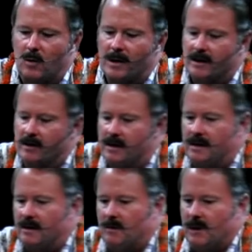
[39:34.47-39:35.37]
request
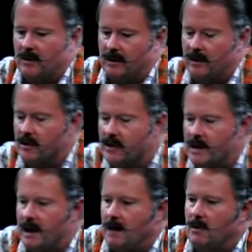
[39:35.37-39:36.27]
list to meet with
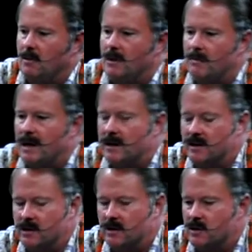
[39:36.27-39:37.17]
Tulsi Gabbard, but my
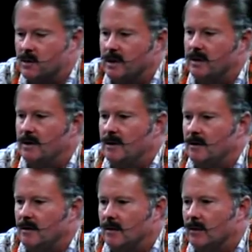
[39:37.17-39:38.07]
concerns with
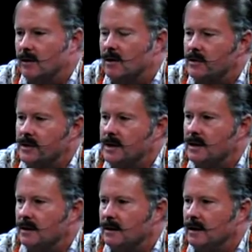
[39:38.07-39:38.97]

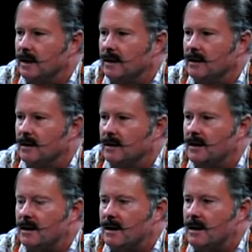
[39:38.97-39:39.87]
Tulsi and
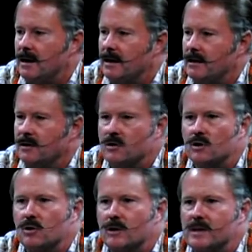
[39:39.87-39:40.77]
Takai and
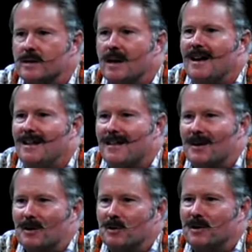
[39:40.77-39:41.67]
Dejoux is
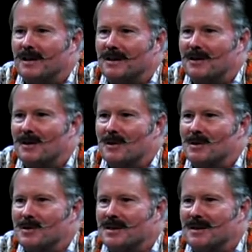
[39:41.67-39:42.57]
they're lieutenant
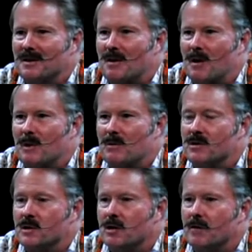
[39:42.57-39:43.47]
colonels in the Army
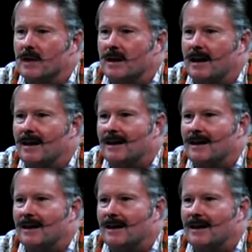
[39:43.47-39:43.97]
Reserve, and